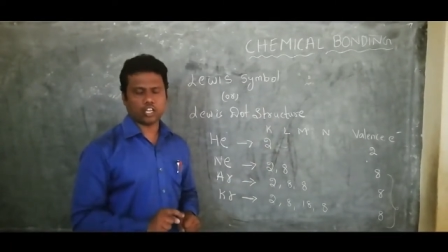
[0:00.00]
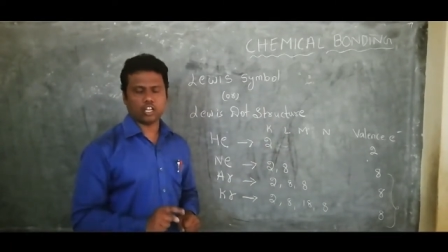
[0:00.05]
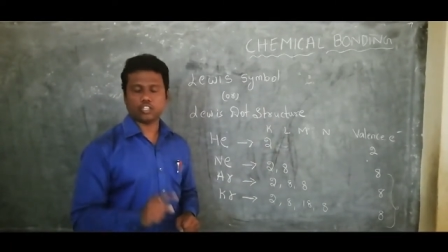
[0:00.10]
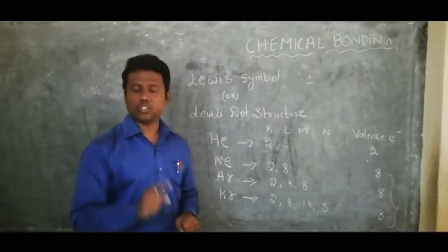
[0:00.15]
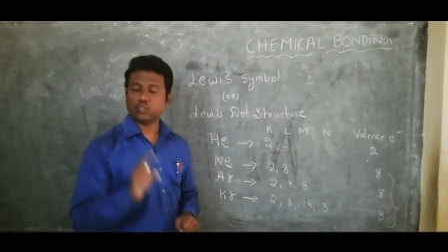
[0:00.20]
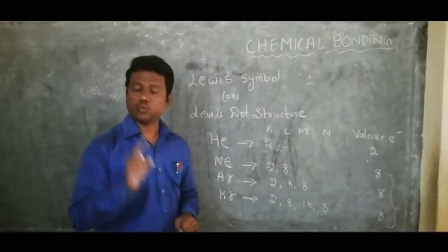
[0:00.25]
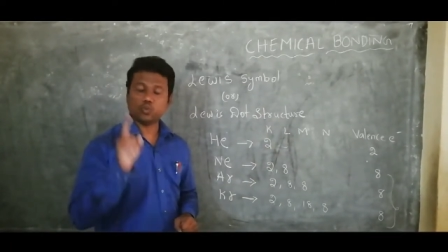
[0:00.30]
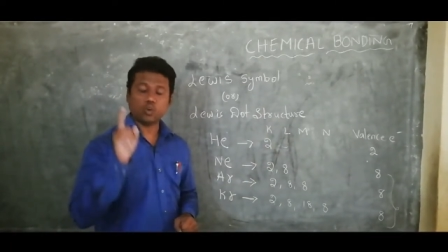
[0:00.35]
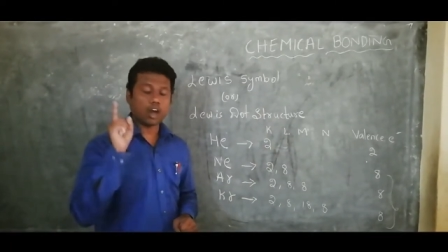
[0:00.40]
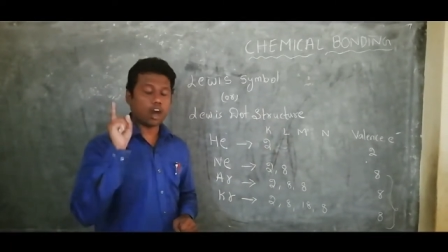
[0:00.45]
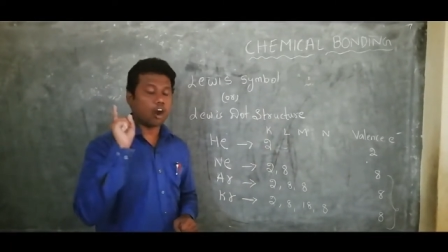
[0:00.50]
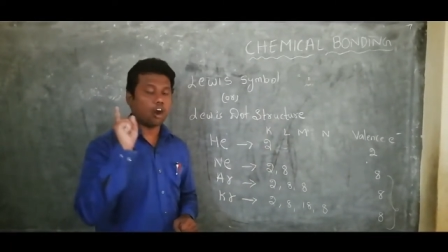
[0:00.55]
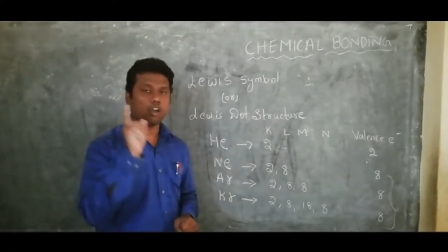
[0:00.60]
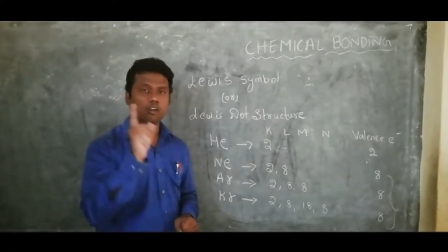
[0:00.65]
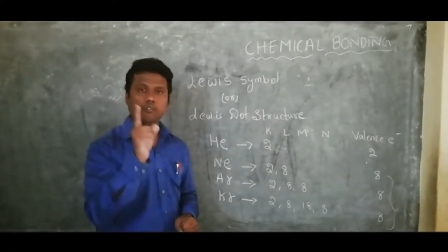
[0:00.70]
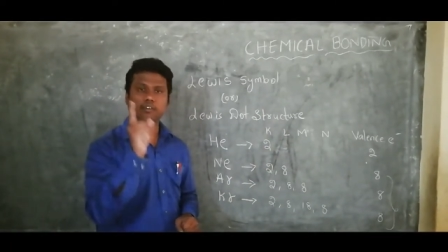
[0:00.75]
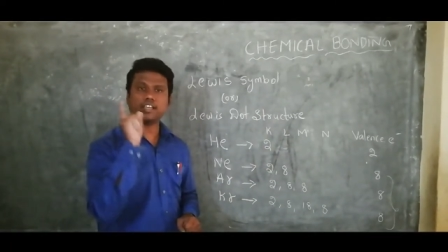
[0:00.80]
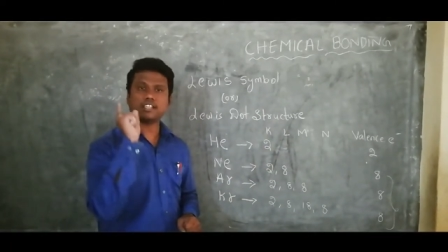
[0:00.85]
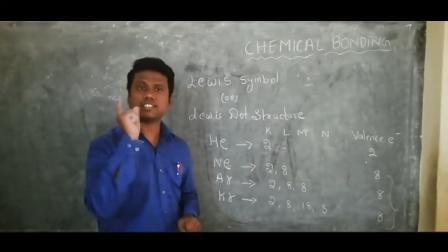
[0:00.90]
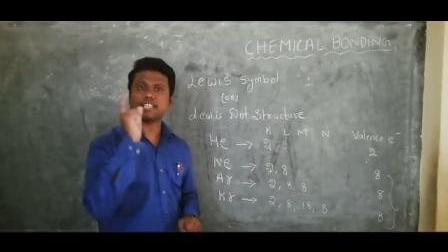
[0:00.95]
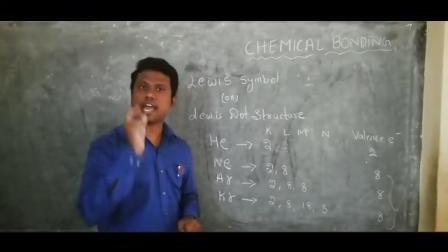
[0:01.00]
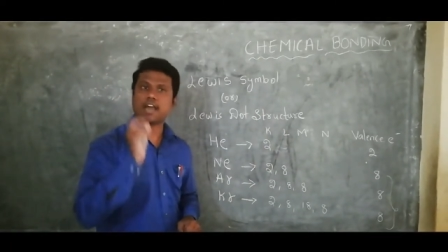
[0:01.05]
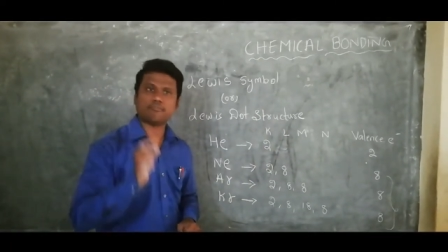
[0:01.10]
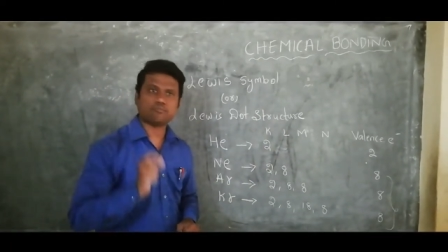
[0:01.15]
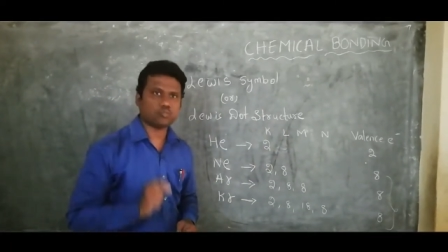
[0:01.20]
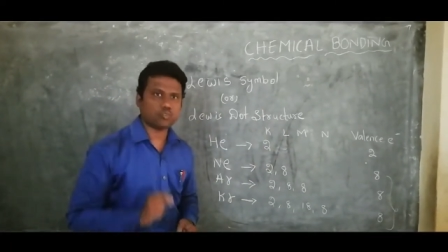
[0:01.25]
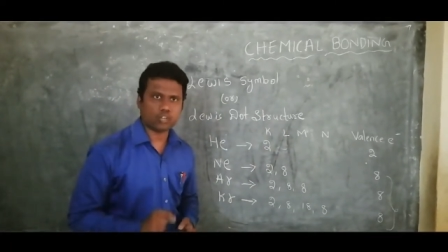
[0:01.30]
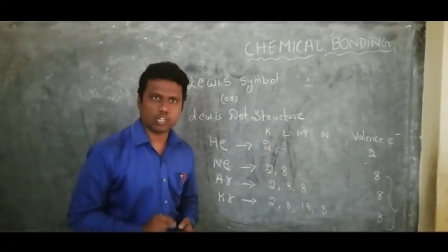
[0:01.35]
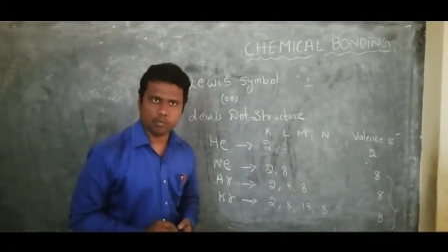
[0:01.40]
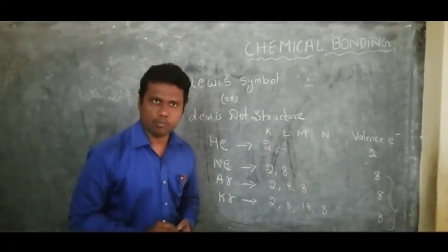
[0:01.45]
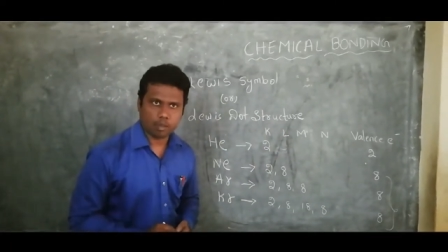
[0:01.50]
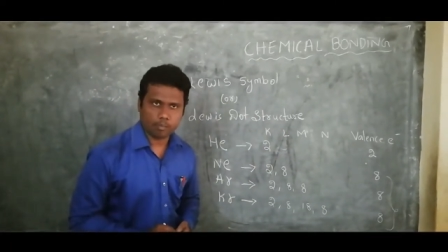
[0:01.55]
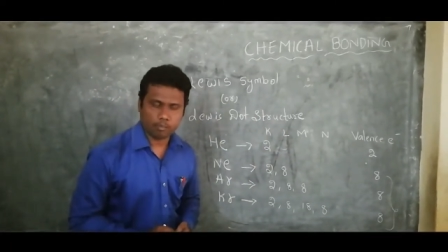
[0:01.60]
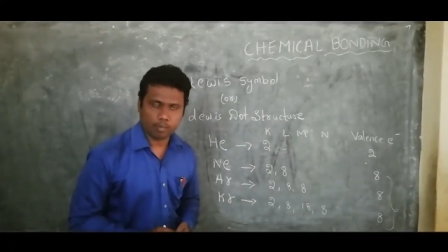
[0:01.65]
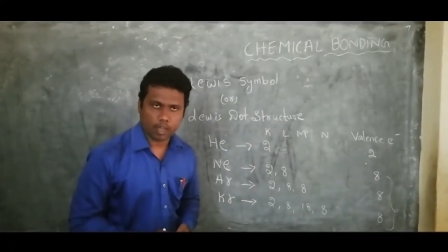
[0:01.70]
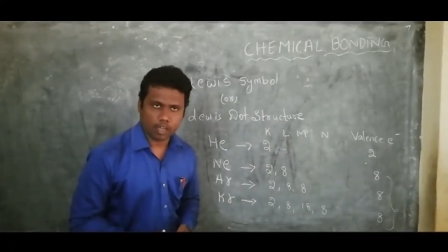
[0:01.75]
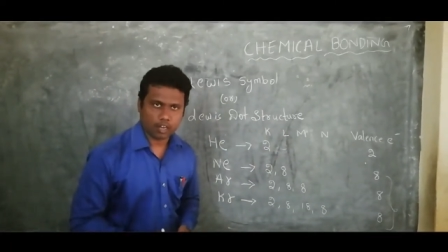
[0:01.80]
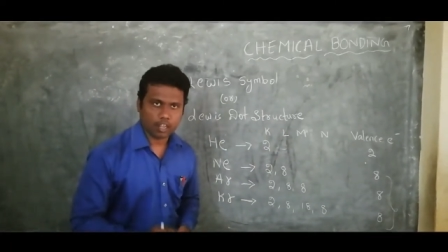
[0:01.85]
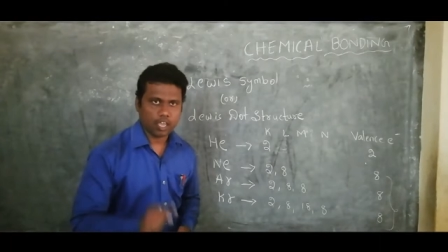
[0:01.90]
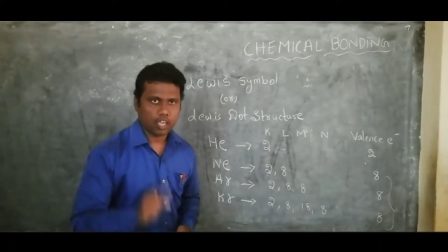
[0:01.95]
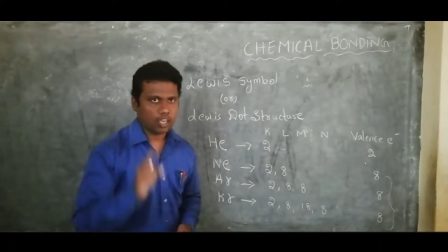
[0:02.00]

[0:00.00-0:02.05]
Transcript: You always have to remember